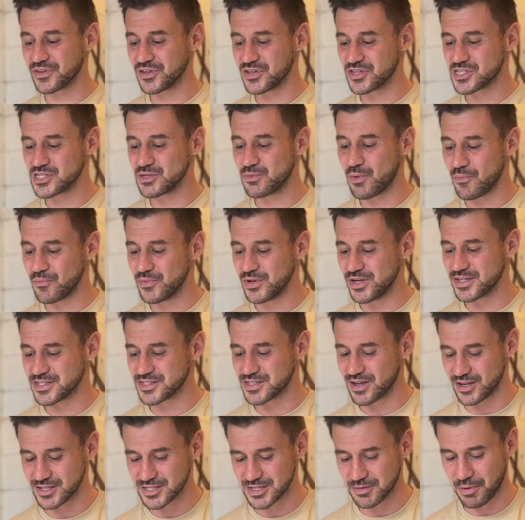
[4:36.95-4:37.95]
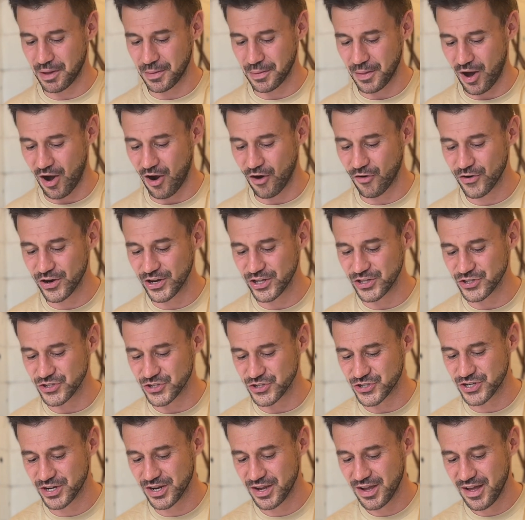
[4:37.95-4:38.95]
So when we decided upon the
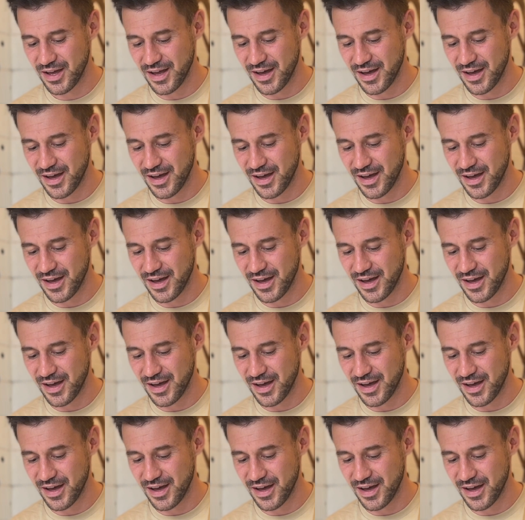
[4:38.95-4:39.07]
orange,